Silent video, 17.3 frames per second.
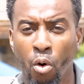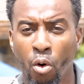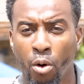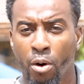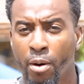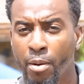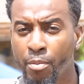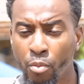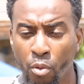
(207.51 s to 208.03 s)

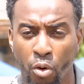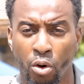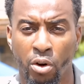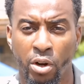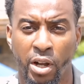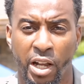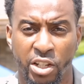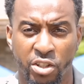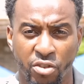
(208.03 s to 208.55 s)
more and
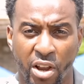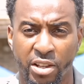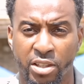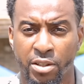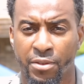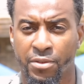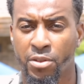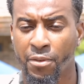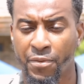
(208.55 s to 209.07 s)
more
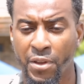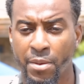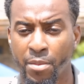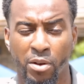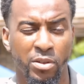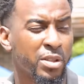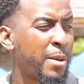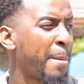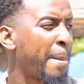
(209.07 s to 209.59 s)
attractive to
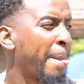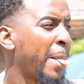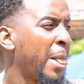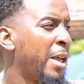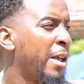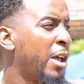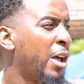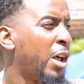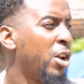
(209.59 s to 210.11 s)
females.
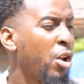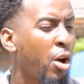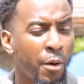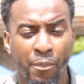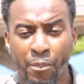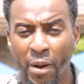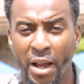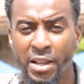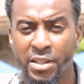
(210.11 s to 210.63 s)
A
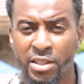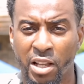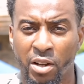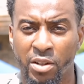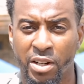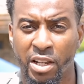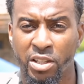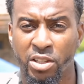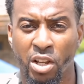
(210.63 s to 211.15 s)
lot of buyers
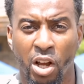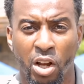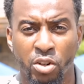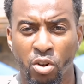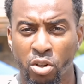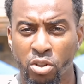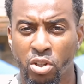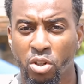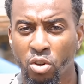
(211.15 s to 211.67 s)
nowadays are
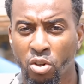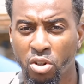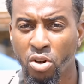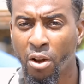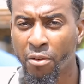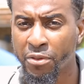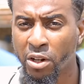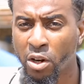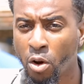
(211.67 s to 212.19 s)
not
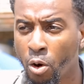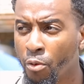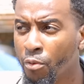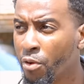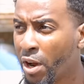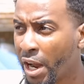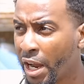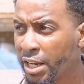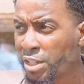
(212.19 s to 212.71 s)
looking after the
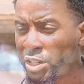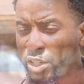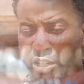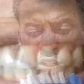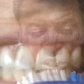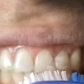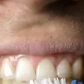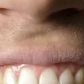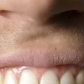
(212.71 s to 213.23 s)
overall hygiene,